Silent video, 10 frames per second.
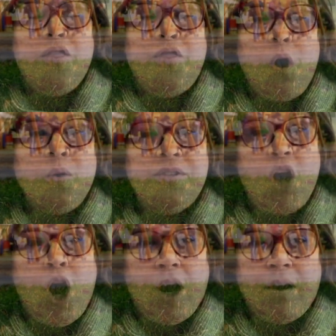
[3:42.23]
Those
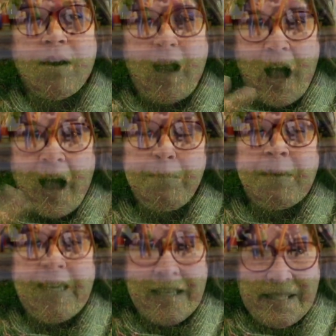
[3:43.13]
are
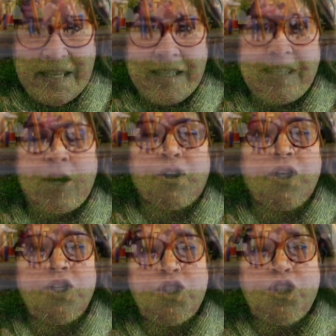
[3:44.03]
pieces that are
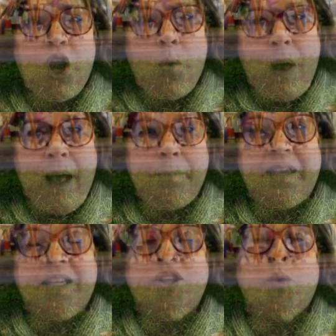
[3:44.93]
going to show up
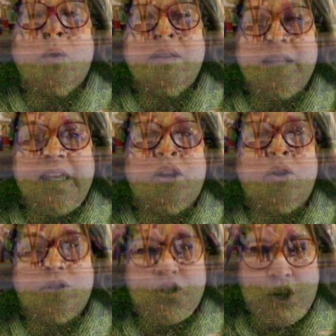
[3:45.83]
in your
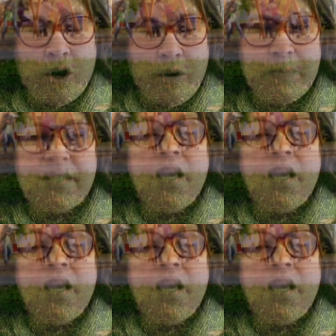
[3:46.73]
legal terms.